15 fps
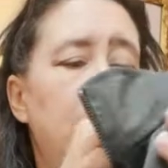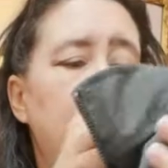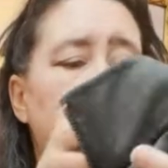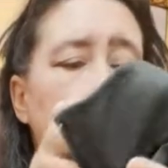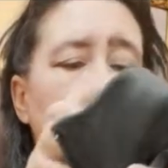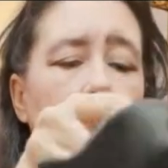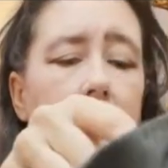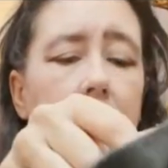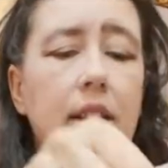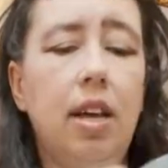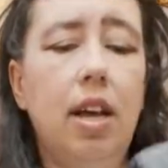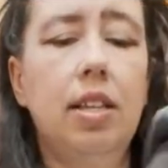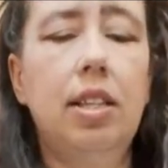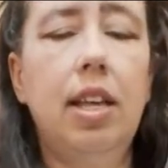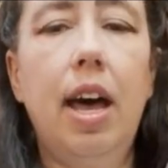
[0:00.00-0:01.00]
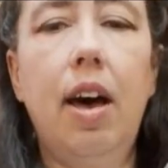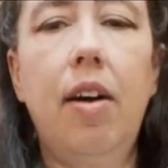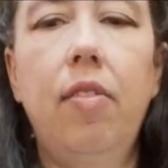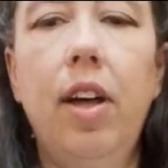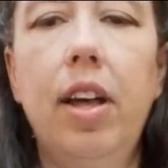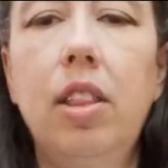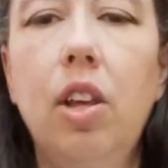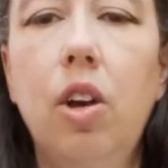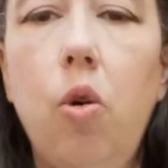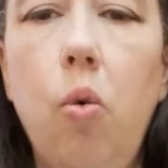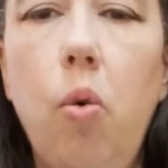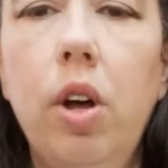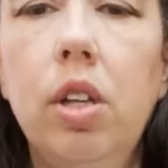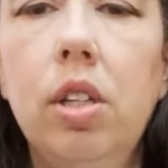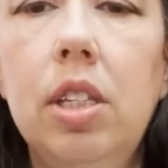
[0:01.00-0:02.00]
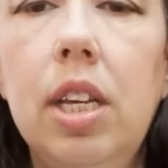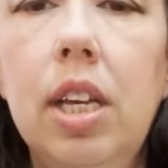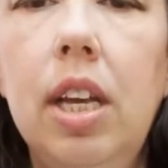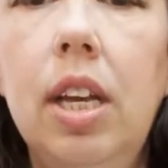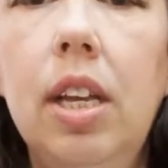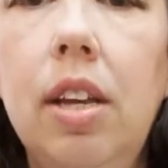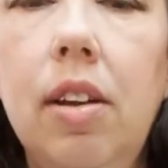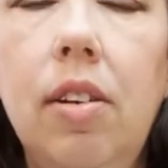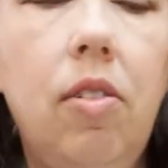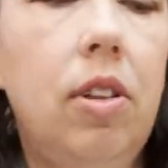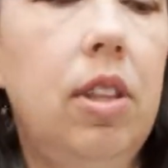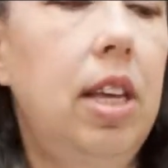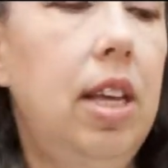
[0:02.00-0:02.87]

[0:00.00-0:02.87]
And it does have like the quilting on the